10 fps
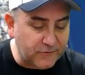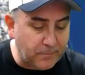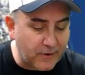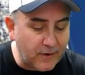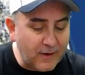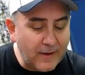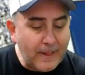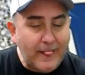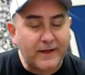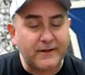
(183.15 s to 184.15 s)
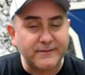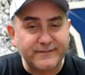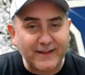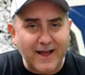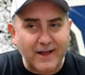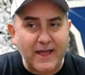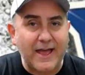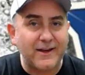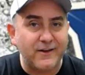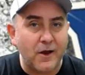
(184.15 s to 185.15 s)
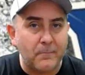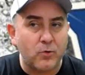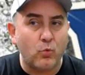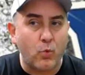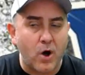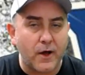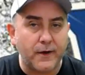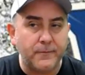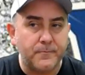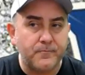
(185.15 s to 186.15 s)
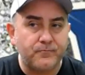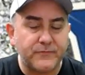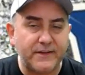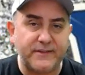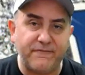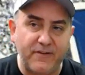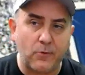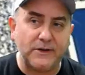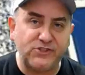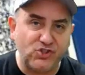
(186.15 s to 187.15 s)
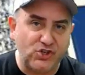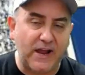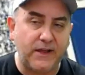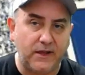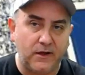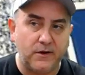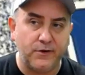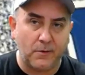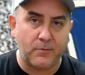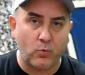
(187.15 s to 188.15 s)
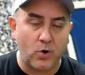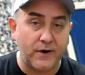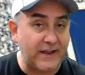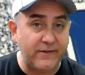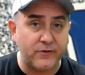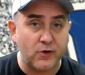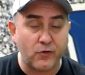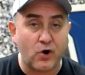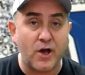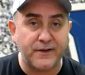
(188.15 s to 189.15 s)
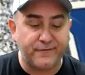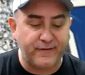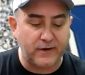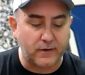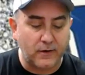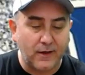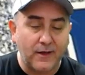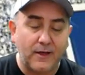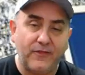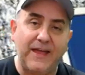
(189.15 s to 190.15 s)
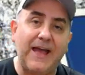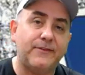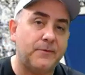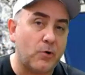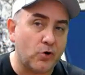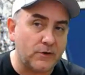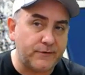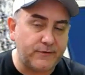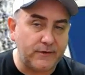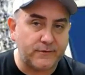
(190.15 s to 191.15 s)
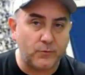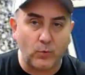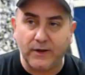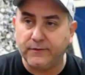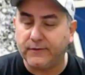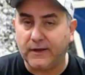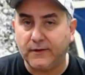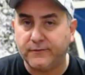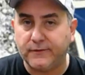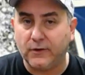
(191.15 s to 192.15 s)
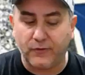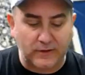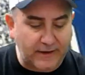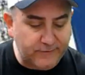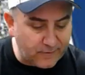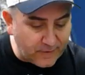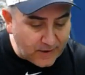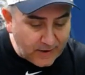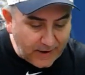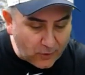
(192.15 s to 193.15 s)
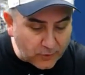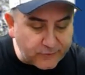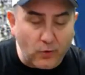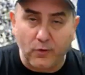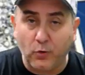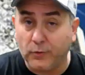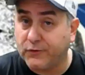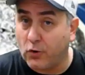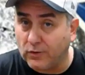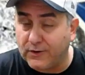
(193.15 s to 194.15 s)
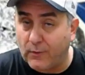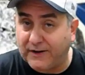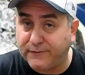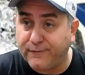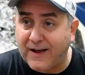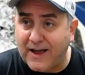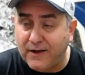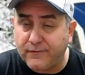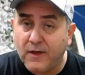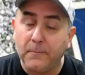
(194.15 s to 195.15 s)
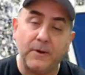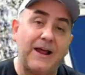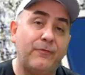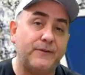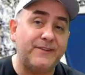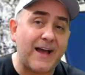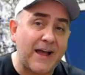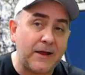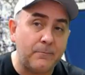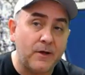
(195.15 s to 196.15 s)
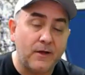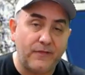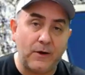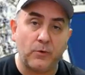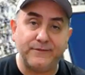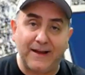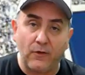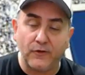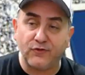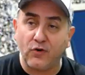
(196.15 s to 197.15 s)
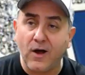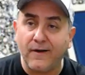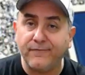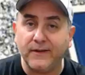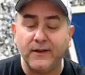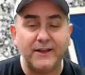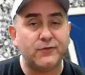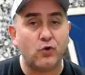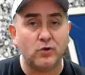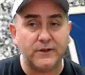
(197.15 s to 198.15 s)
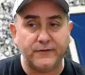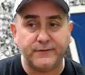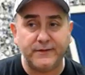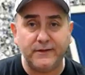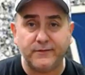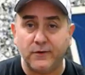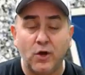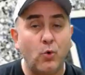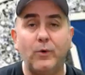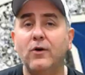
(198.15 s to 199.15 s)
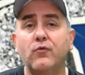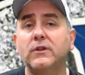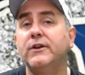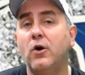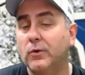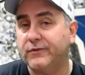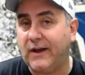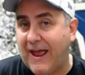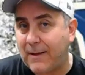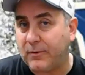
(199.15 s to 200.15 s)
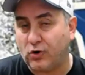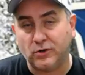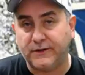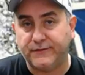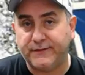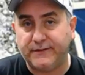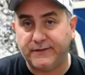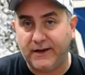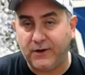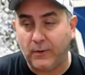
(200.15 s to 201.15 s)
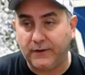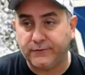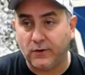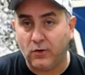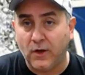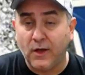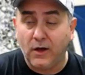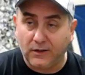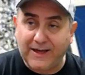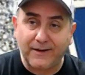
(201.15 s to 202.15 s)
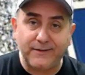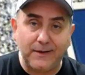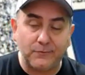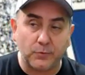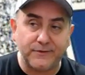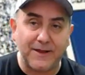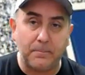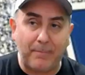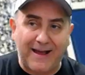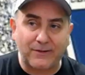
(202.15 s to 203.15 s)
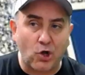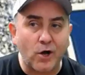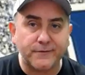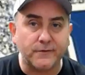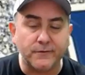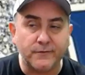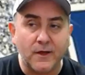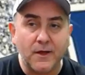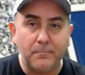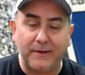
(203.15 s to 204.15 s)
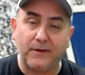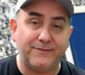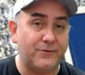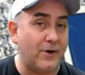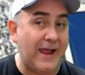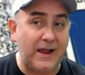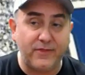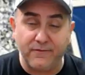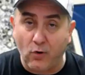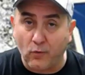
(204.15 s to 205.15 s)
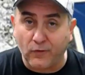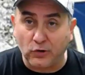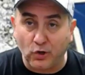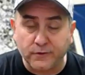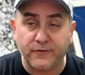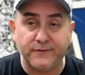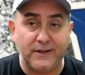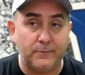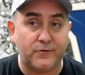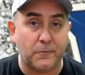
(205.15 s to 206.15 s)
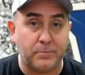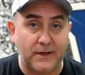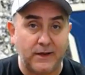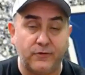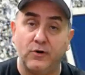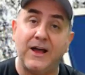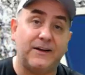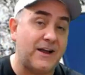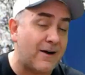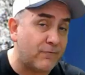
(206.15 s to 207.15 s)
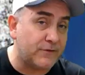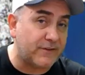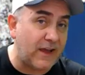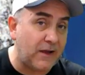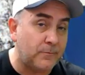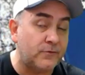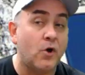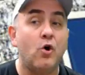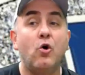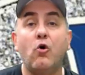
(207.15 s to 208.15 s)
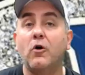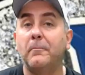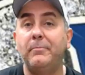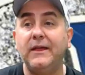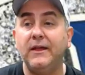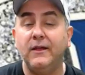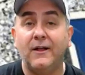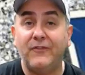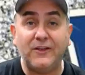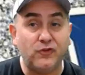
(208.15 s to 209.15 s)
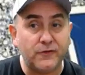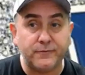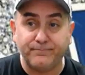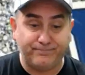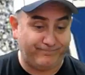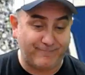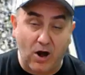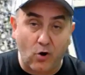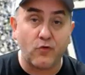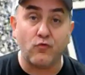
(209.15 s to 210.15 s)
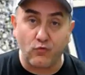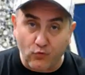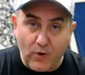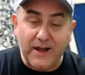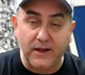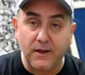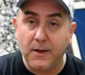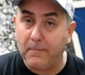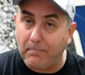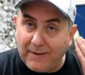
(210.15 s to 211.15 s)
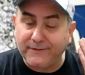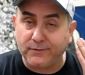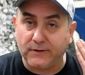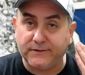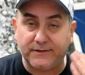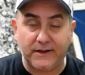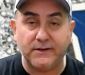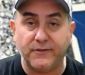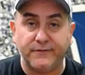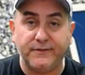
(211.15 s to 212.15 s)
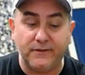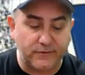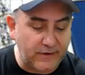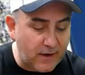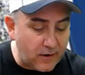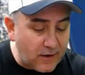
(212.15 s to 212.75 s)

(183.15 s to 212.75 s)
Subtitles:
But Gonzaga at number 1 is a very shaky number 1, even though they're undefeated. They had some early season wins against, the likes of Arizona, who is currently ranked 5, but at the time they were down the trough, and it's early in the season. We don't really know what's going to happen early in the season anyway. So a lot of teams will take bad losses because either A, they've overlooked the teams they're playing, their non-conference games, or B, they just aren't ready mentally to get into the season yet.